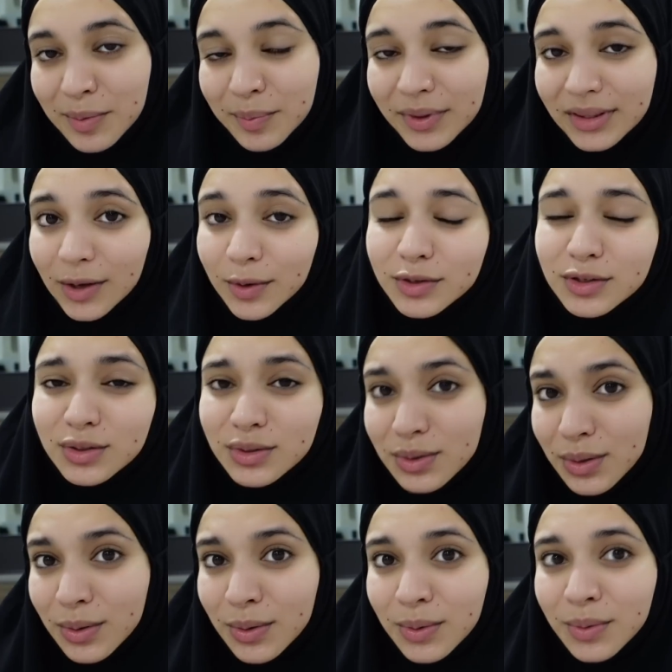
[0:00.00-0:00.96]
But that was
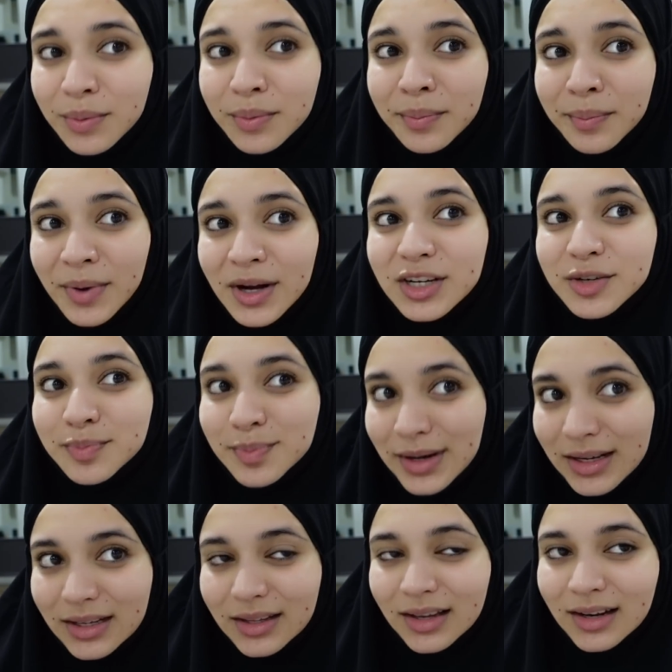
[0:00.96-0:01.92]
so much
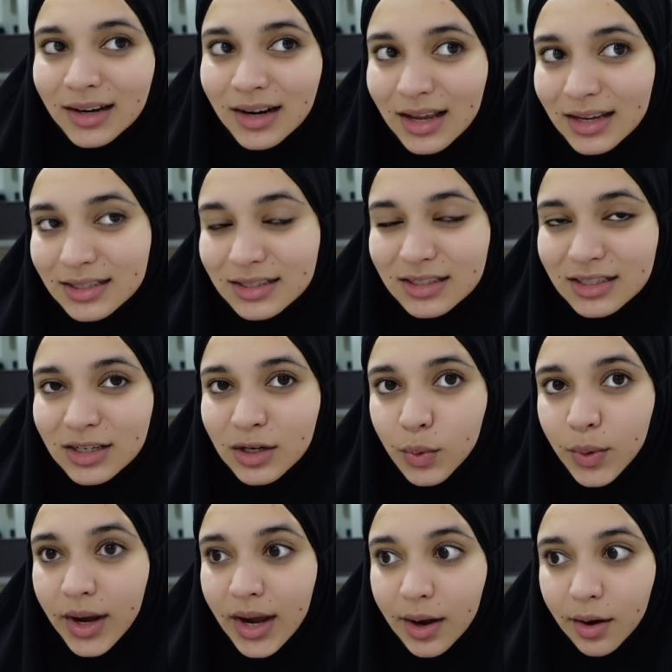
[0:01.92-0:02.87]
better than last year
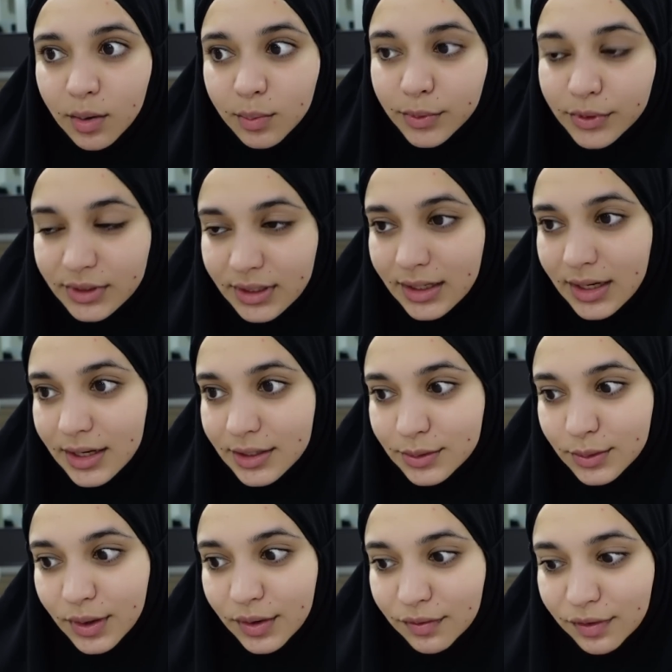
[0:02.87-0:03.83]
where I almost said yes
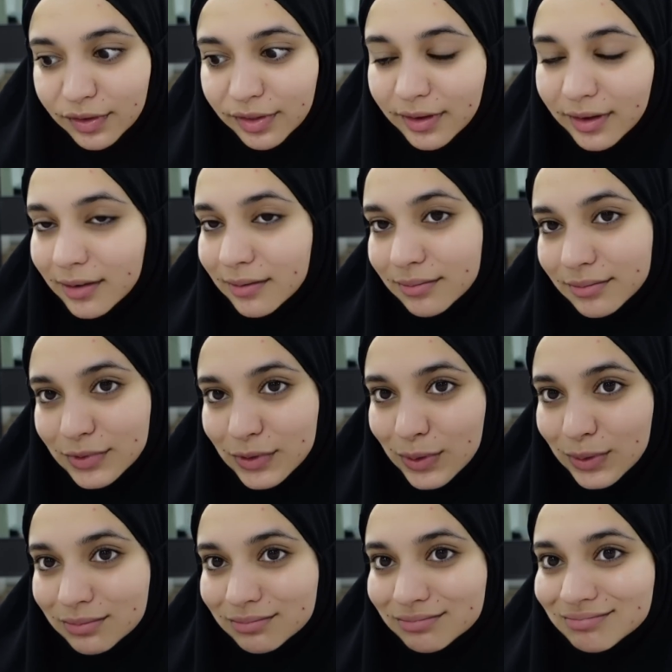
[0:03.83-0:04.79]
to everything.
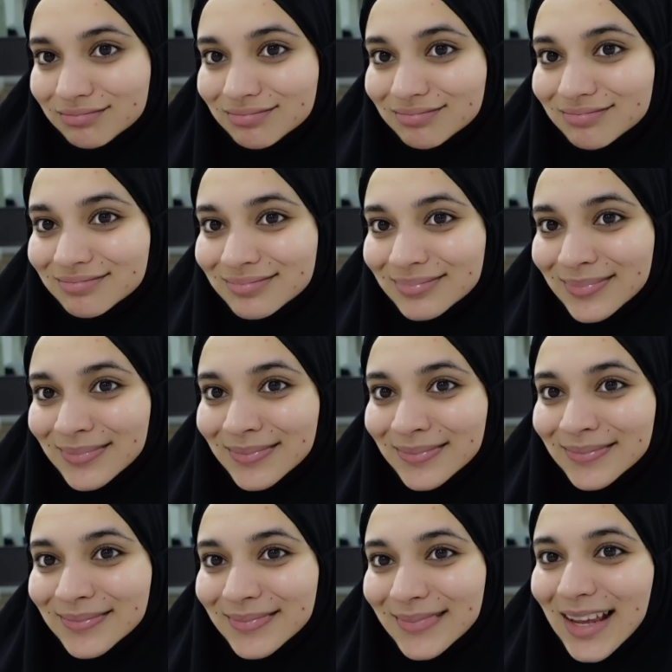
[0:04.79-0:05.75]
So
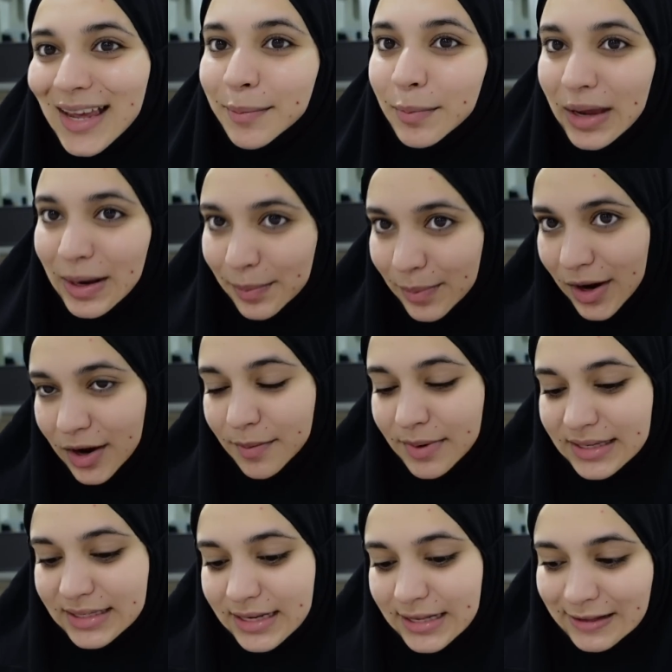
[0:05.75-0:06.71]
I'm kind of proud of
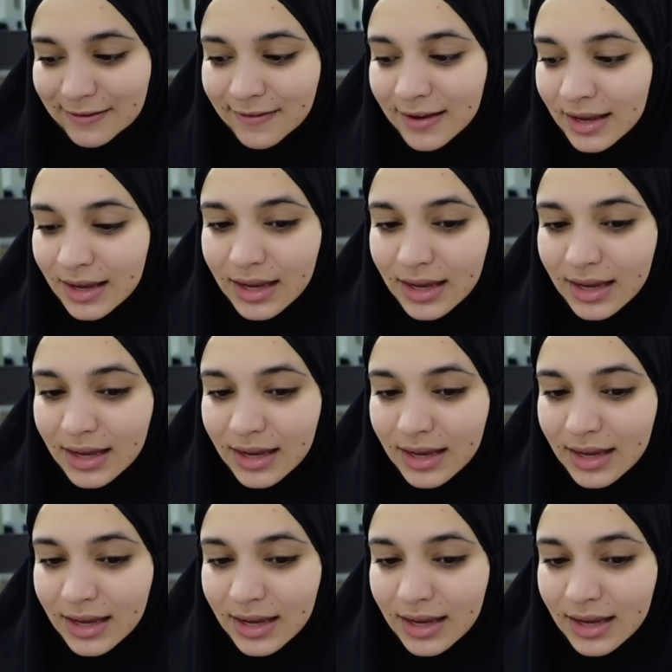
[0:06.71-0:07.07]
myself.